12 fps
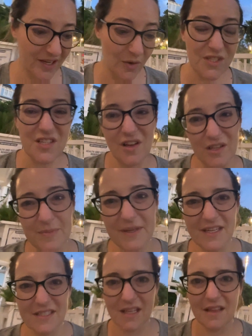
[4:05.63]
It was closed
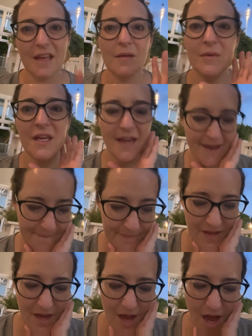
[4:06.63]
because of the NBA.
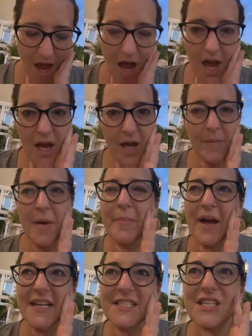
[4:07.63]

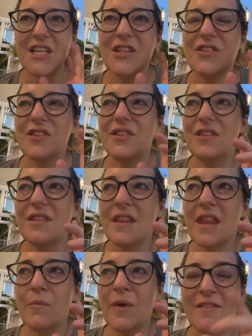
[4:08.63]
But
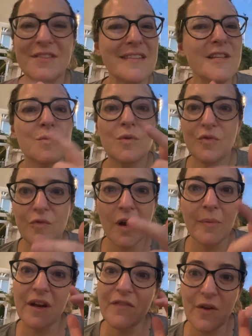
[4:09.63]
we have said this
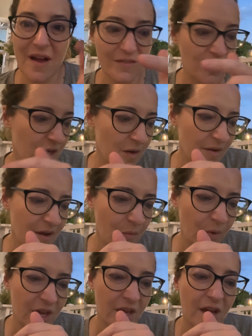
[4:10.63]
before, but if you haven't heard
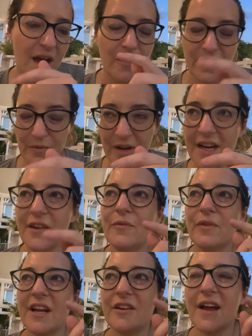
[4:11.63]
it, I want to
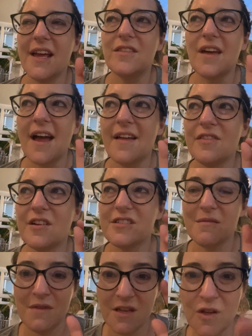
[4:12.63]
reiterate that there's
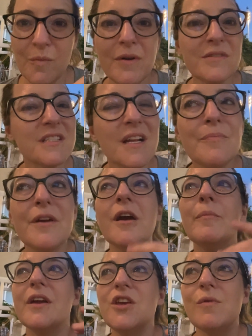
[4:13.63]
a menu posted up
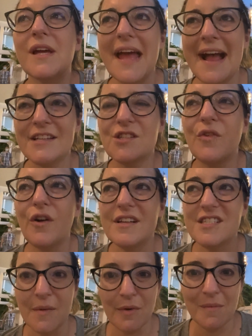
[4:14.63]
there, but you can ask for a
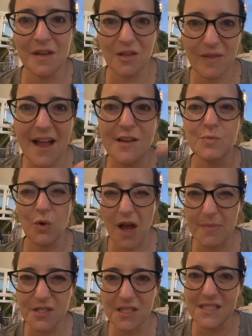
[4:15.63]
separate menu that has more
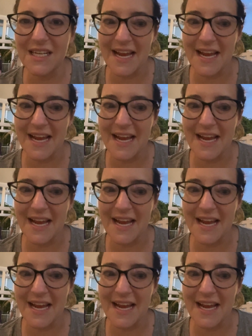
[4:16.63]
options.